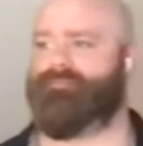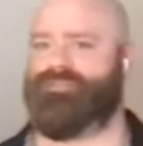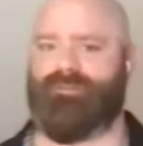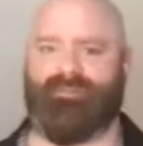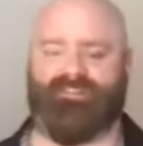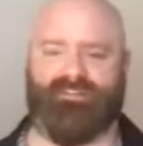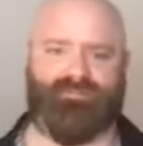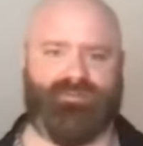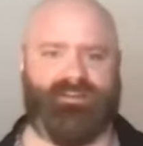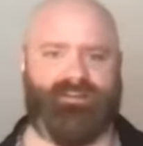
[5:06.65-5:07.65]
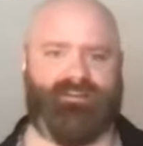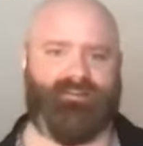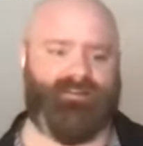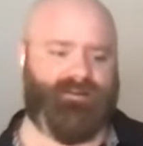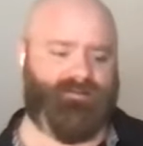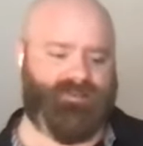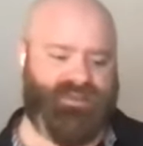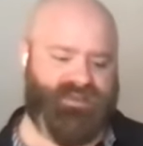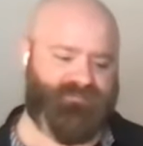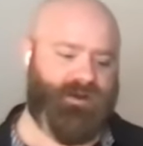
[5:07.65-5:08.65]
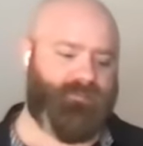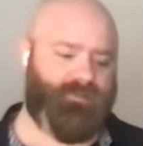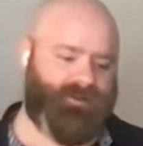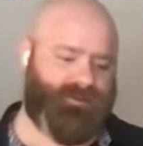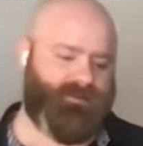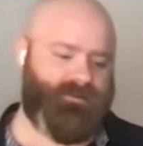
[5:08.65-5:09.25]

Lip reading: GPT-3 became public,